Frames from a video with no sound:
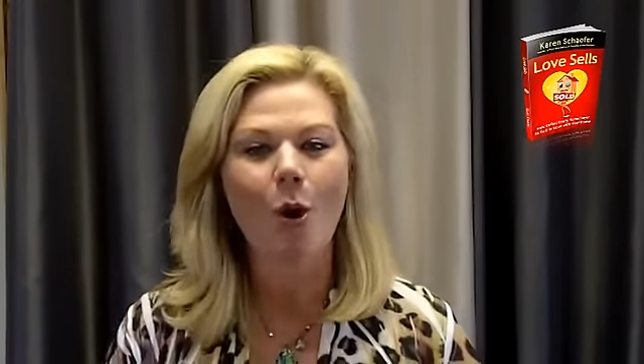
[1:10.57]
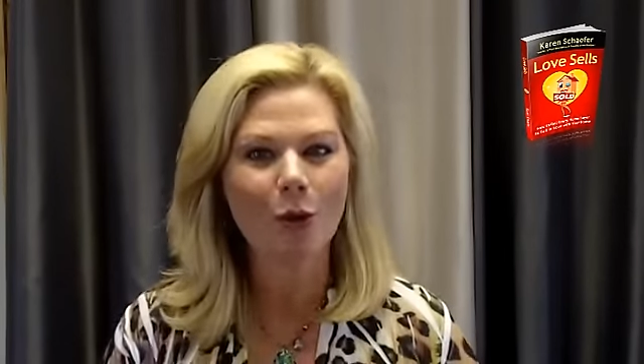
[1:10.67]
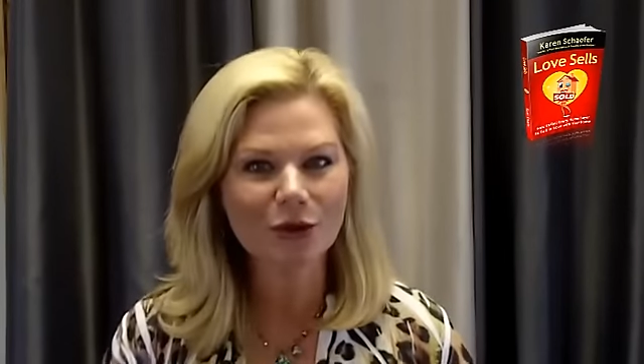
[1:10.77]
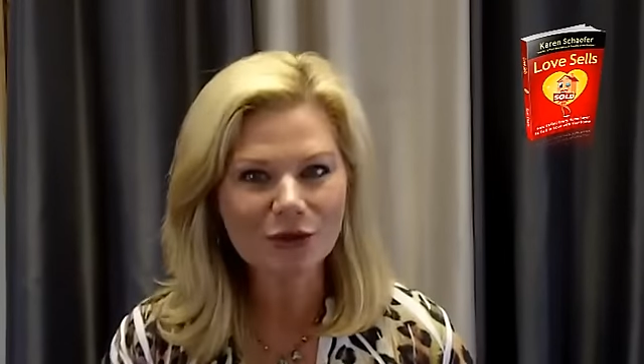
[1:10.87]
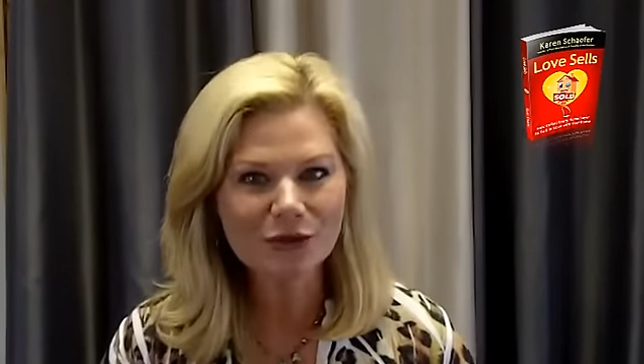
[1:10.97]

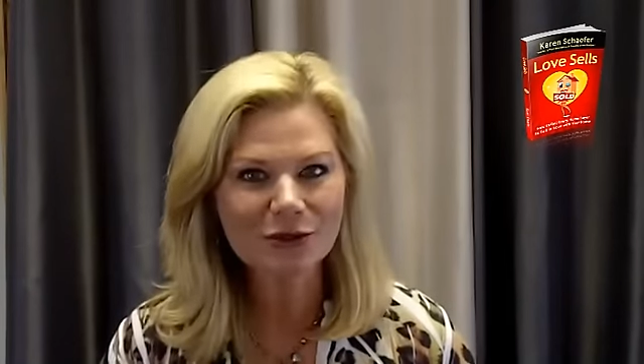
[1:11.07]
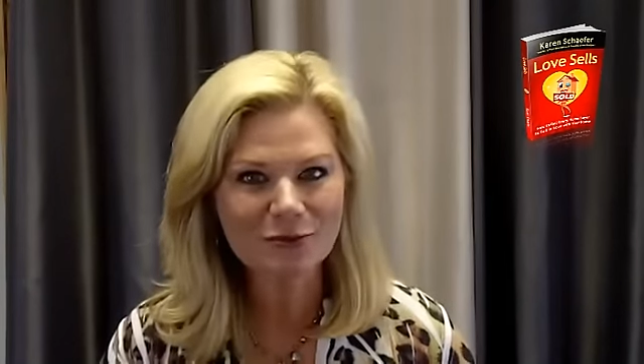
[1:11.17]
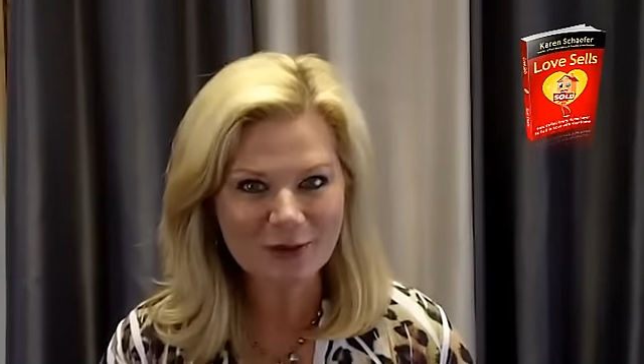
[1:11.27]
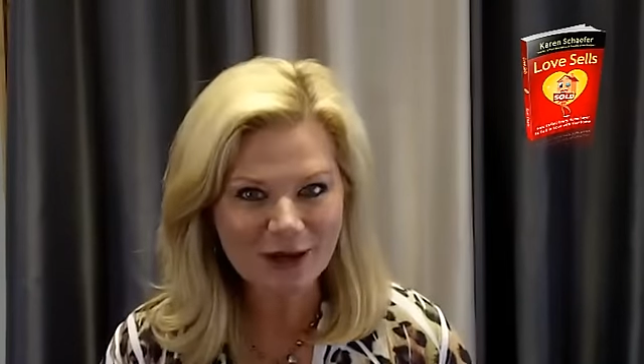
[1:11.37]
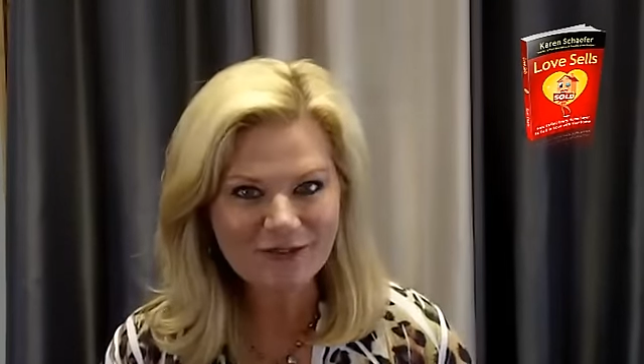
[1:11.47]
order your
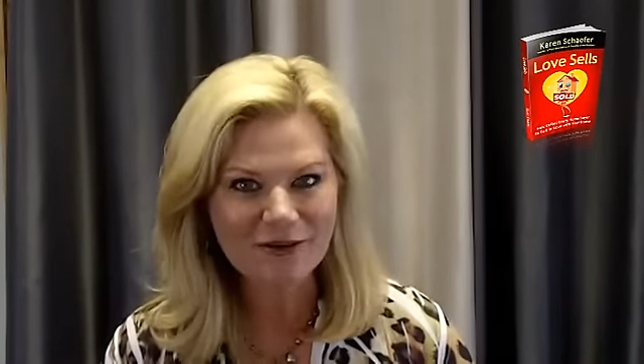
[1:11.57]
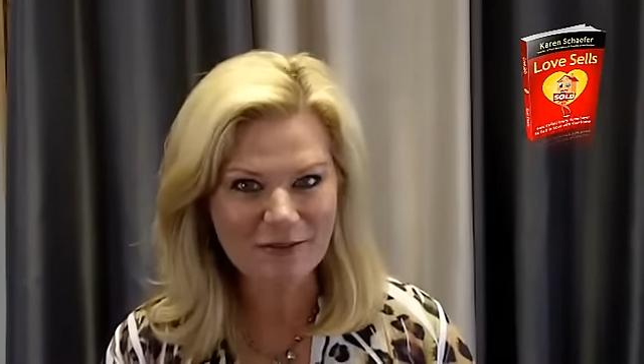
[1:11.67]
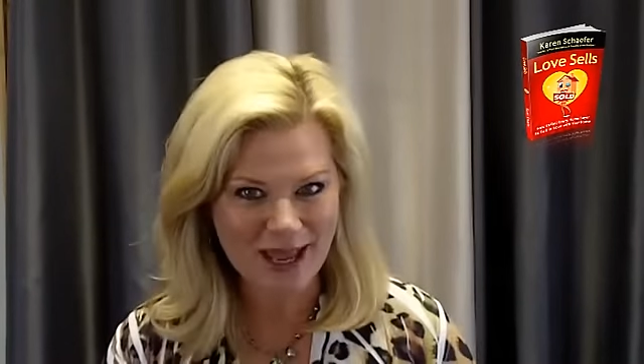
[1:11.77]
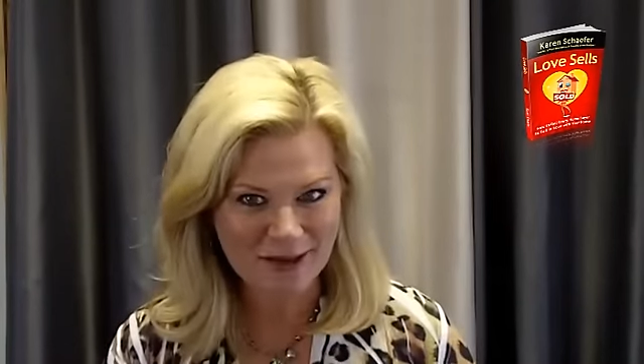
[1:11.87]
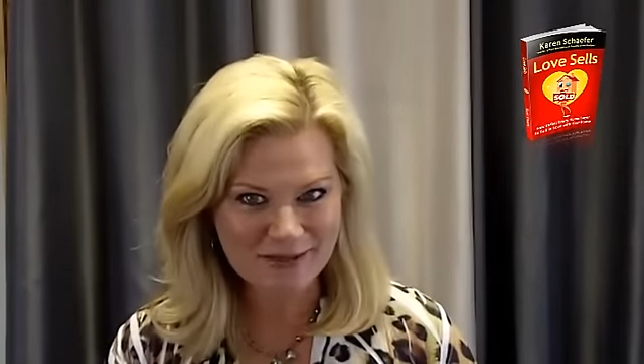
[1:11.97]
book
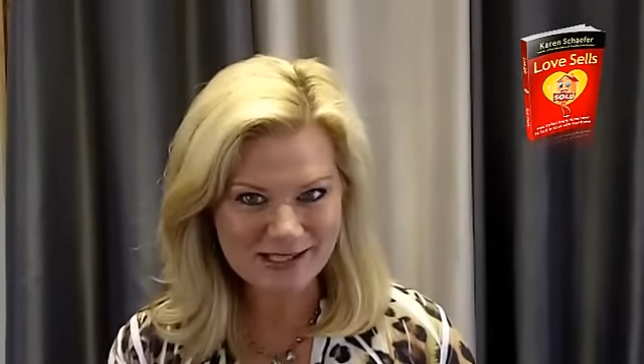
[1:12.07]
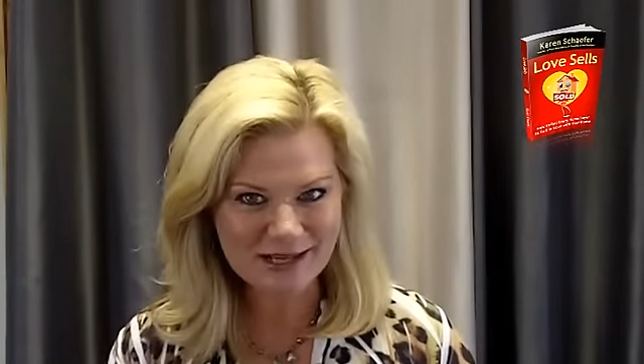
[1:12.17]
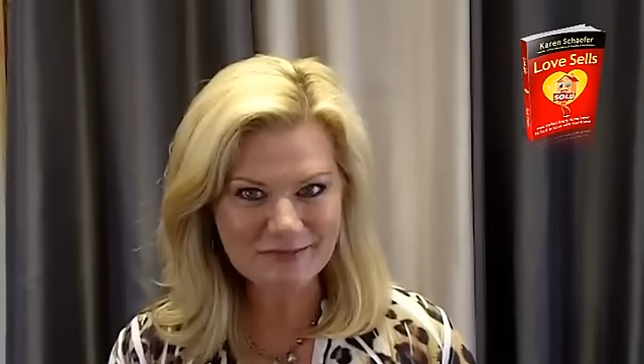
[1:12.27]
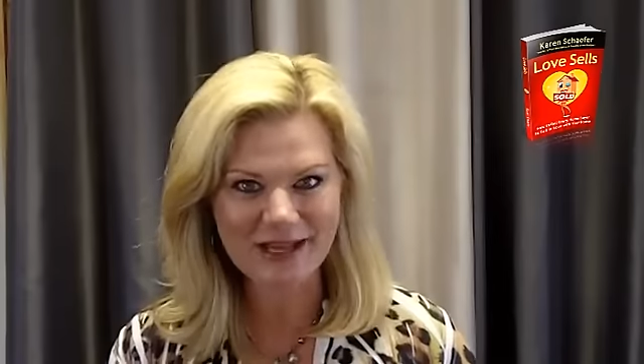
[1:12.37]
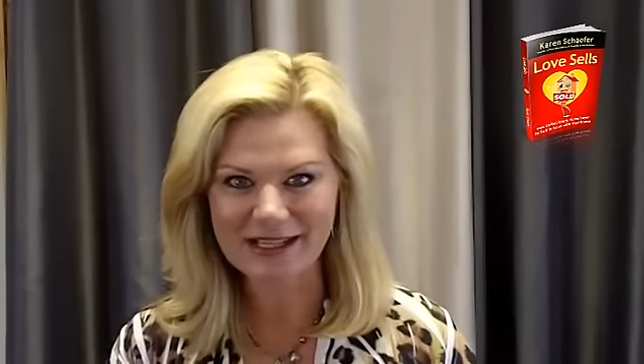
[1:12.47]
from
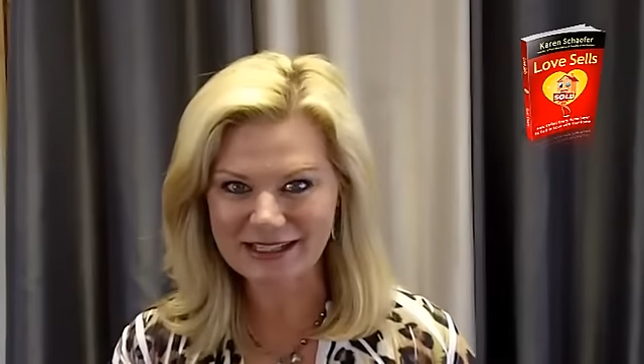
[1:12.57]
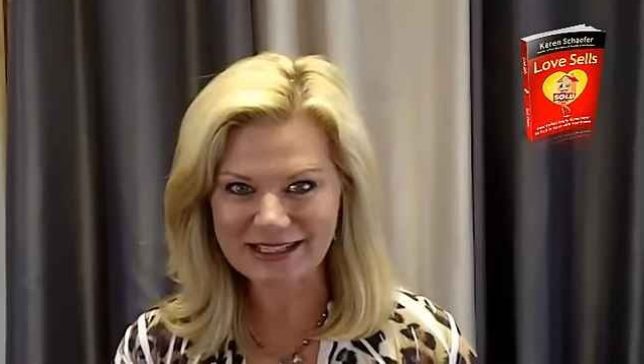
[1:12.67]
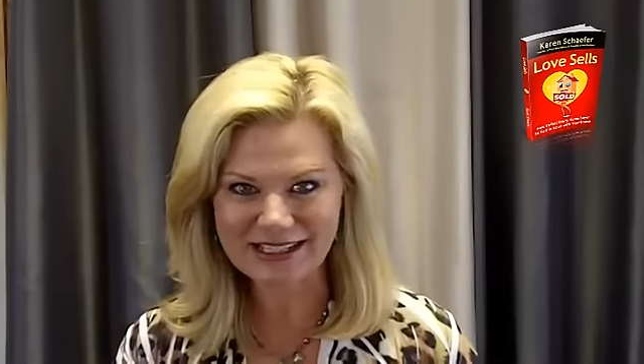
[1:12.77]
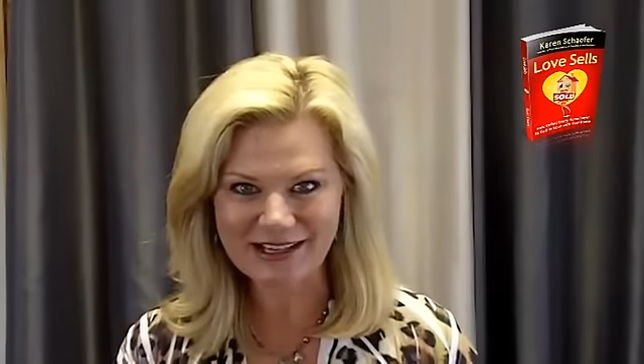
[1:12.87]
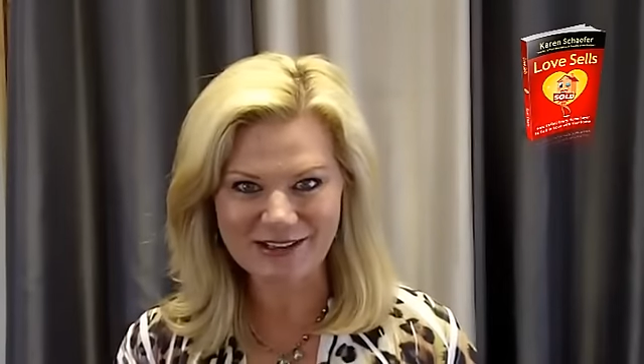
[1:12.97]
Amazon by
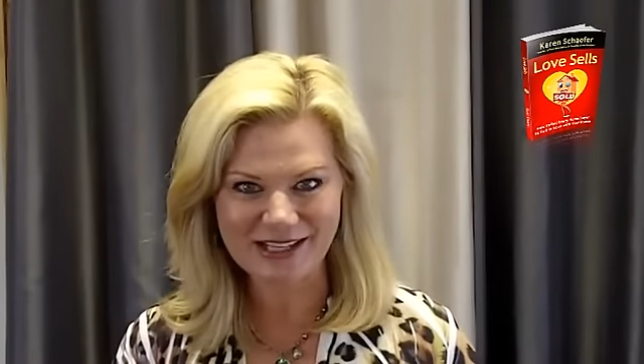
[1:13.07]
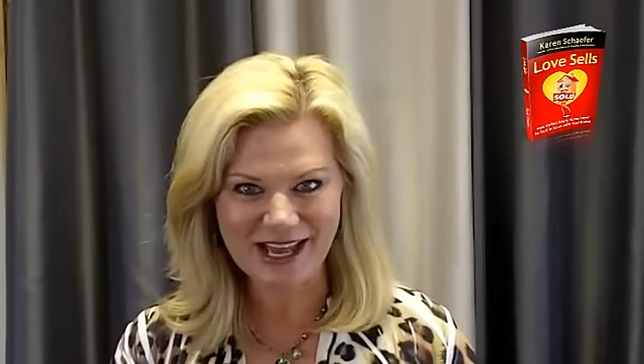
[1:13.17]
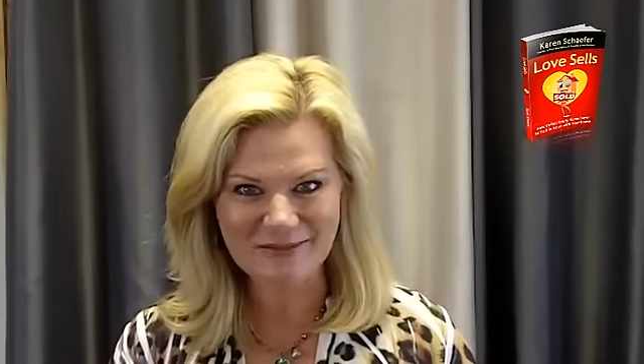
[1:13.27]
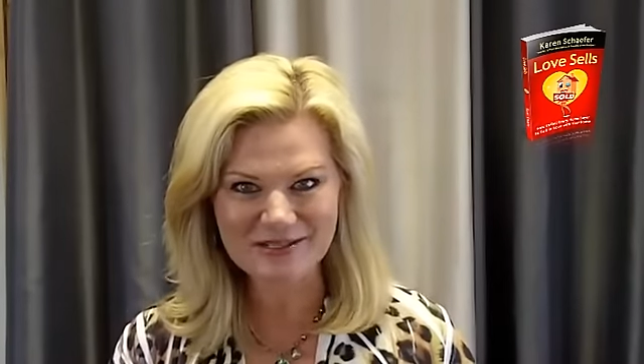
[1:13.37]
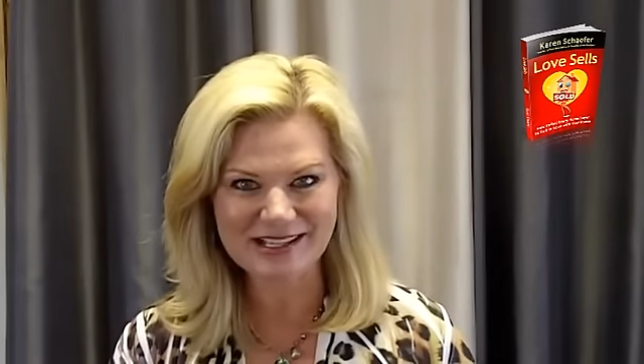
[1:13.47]
clicking on the
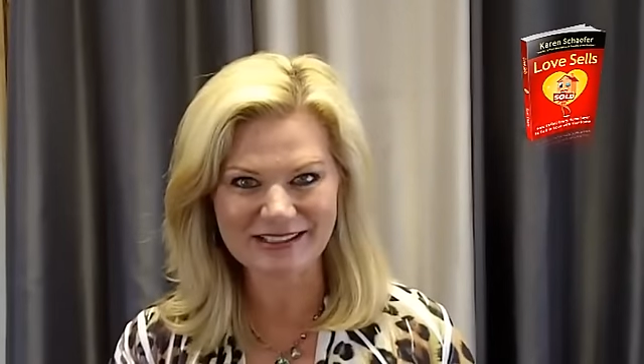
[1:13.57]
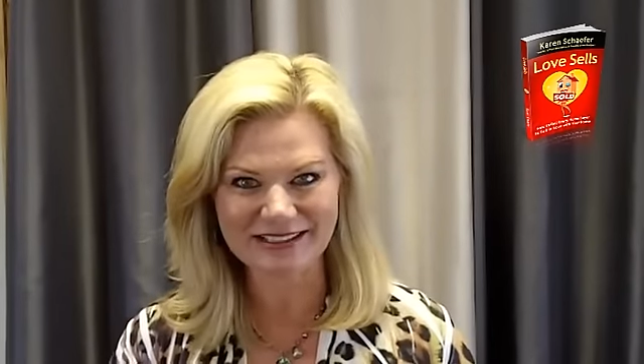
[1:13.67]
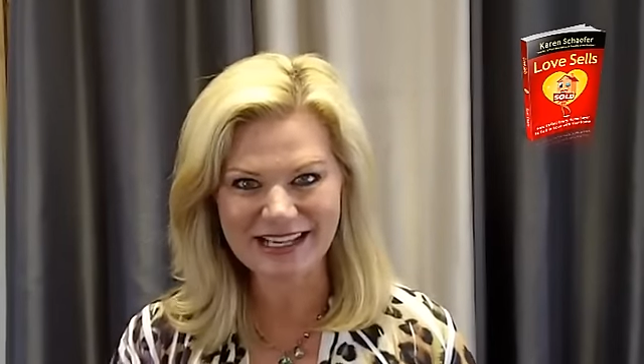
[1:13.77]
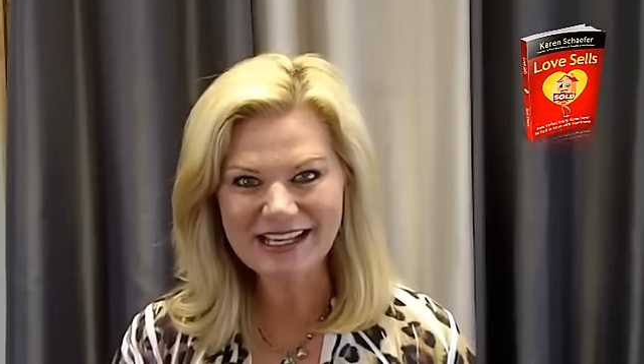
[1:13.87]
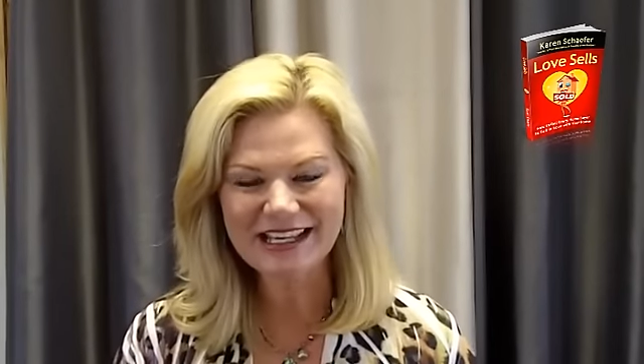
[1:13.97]

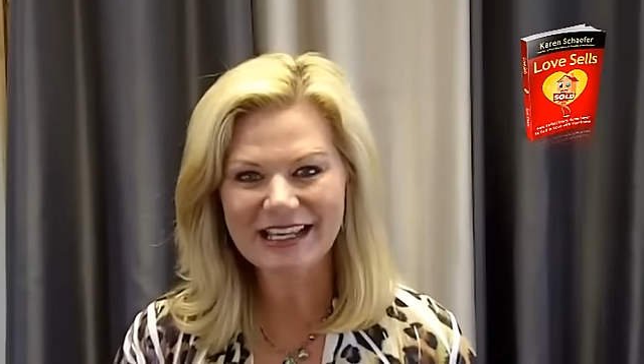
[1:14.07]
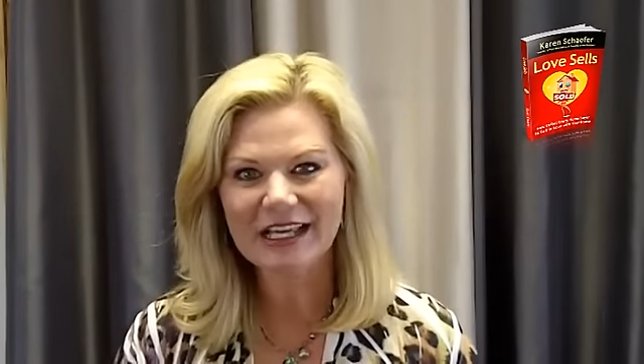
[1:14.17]
Amazon link,